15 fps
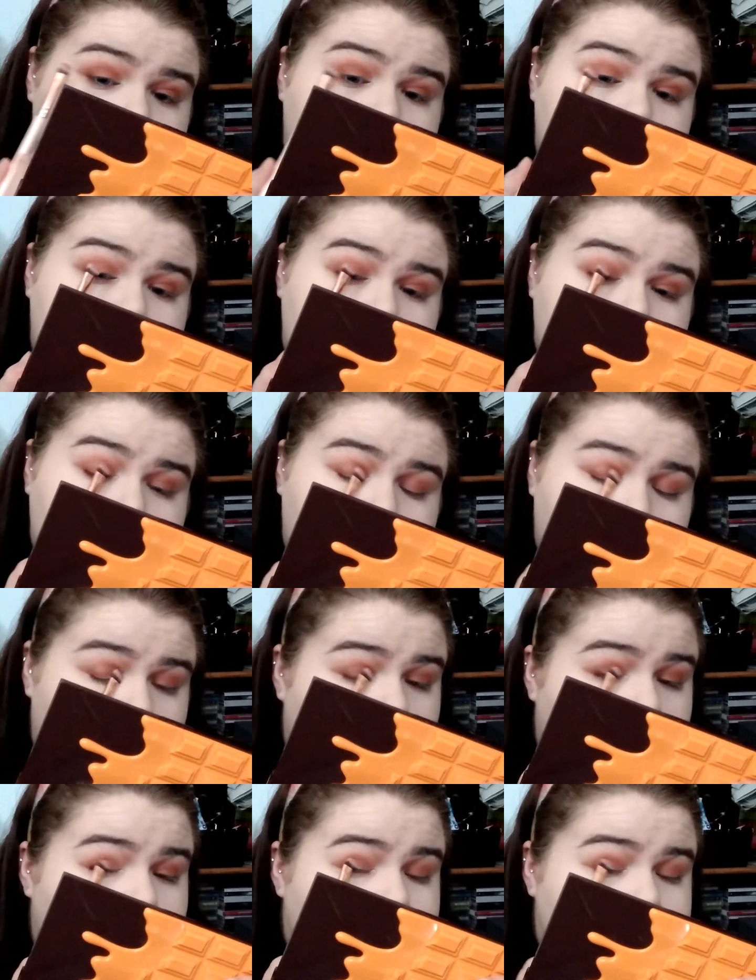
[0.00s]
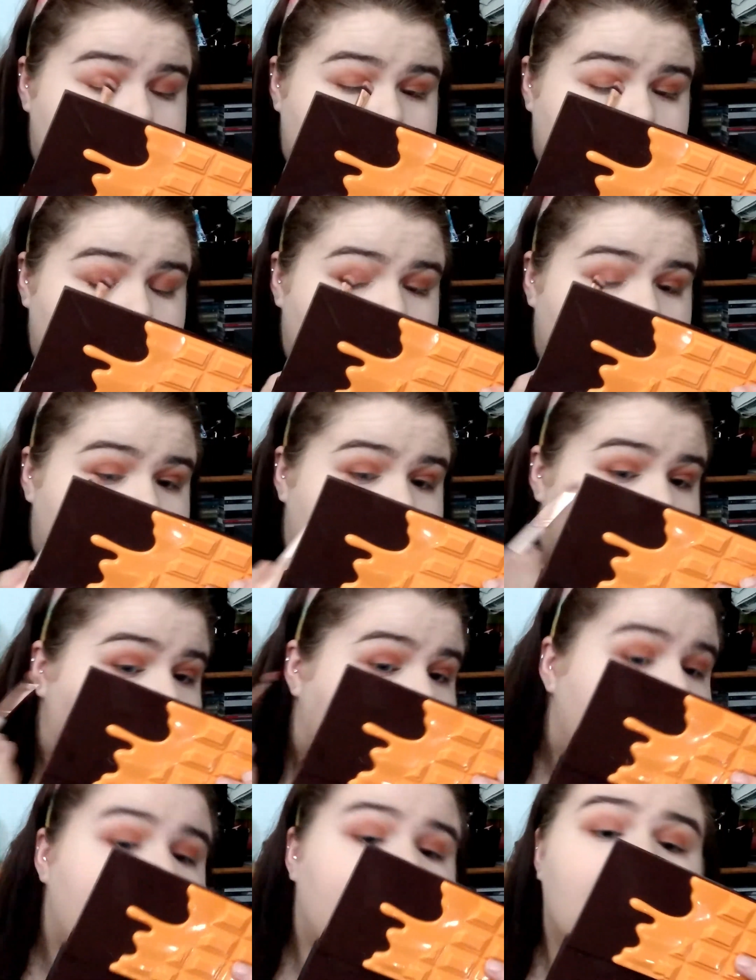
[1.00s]
the inner portion of my
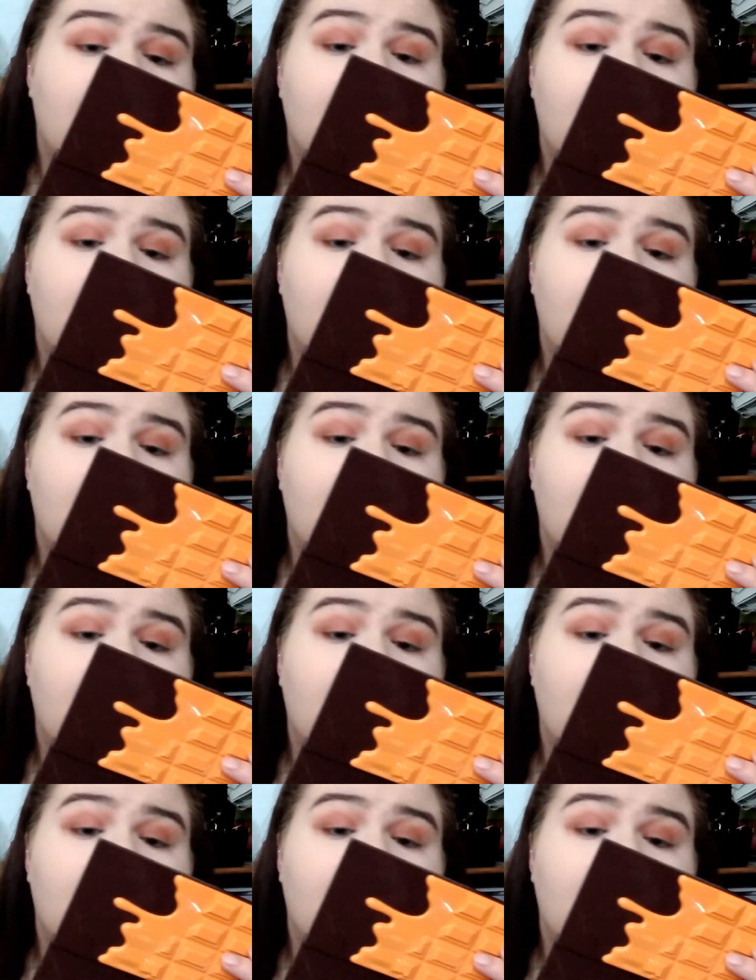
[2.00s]
lid.